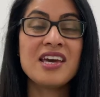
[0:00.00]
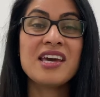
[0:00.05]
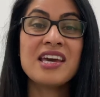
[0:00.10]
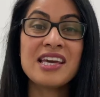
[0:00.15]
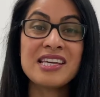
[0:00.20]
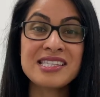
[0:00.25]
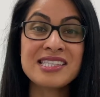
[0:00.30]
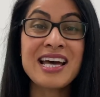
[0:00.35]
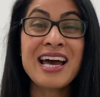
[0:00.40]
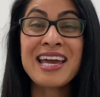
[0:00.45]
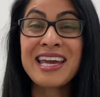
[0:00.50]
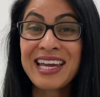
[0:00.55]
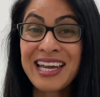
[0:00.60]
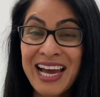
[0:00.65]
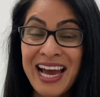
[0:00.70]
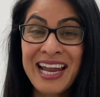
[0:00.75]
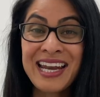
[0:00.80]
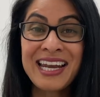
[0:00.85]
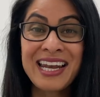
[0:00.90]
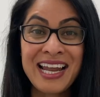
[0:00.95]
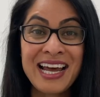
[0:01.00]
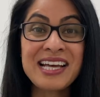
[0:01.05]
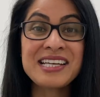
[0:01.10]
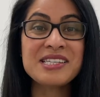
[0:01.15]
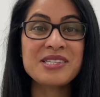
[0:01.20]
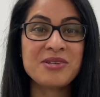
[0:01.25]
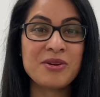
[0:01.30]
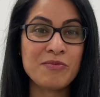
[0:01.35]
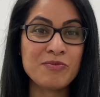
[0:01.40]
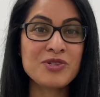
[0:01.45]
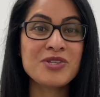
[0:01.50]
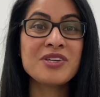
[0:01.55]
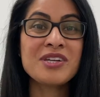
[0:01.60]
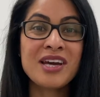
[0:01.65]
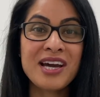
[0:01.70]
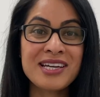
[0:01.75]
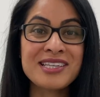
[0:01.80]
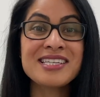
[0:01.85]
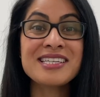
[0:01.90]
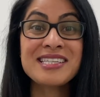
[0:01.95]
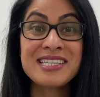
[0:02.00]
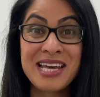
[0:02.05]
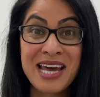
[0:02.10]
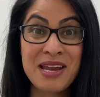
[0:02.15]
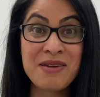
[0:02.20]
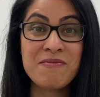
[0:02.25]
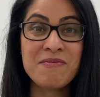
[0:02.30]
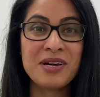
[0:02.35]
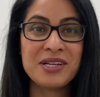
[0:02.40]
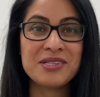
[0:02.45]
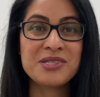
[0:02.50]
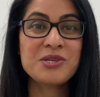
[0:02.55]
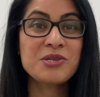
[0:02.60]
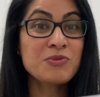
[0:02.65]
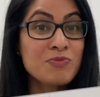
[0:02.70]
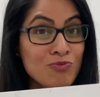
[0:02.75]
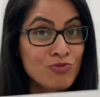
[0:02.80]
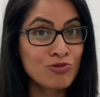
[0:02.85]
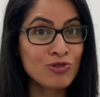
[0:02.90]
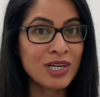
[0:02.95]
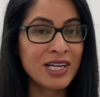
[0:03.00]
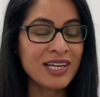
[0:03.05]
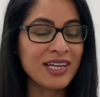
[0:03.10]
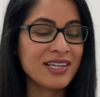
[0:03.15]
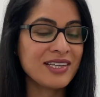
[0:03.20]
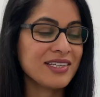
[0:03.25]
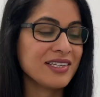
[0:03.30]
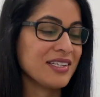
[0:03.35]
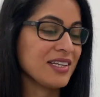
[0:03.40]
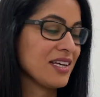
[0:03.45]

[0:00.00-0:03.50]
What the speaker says: is that it can last up to 9 to 10 months. It's brilliant.